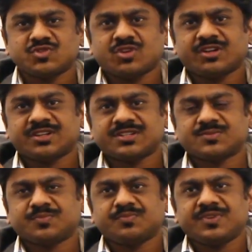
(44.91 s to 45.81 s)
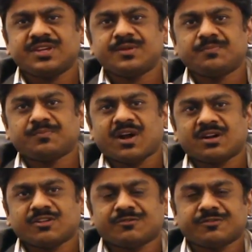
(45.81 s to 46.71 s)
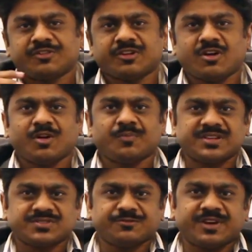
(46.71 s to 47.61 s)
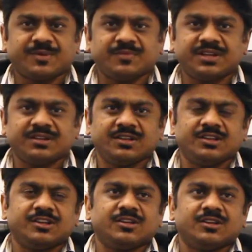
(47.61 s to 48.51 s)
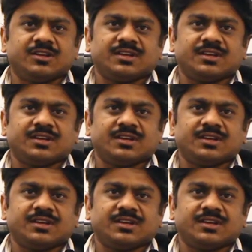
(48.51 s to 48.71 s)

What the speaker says: Come join us, be part of our ONPASSIVE family.